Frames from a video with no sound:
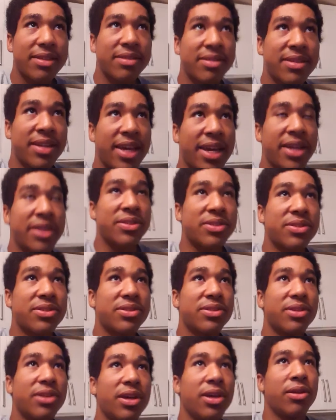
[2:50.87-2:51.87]

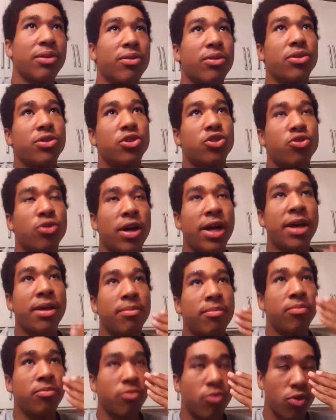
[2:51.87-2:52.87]
taste in order to try
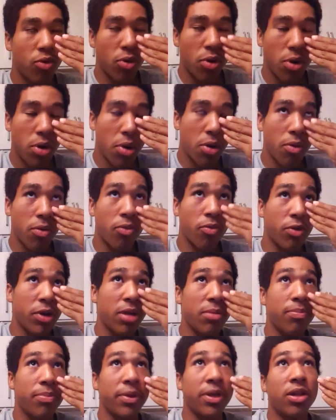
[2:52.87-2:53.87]
and
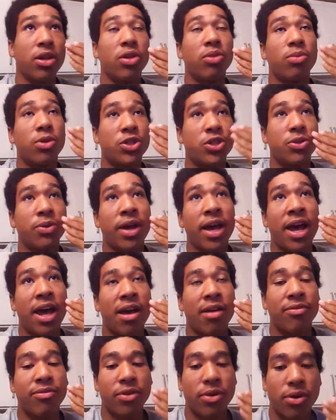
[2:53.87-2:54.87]
rebuild what you
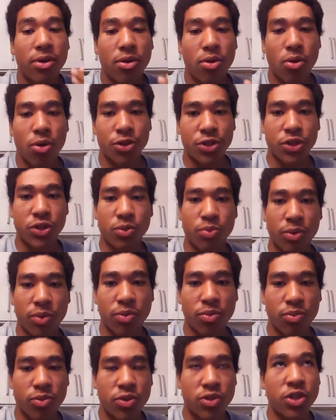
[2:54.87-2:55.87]
have, or just
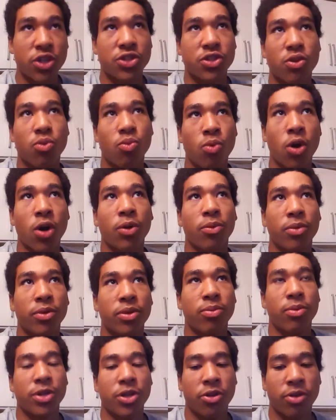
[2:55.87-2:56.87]
to work
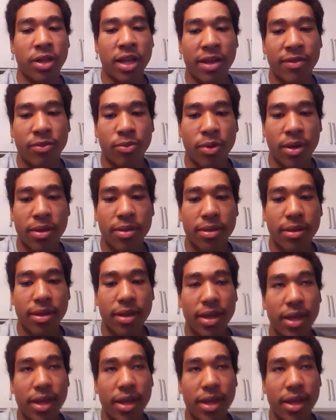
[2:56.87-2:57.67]
with what you're left with.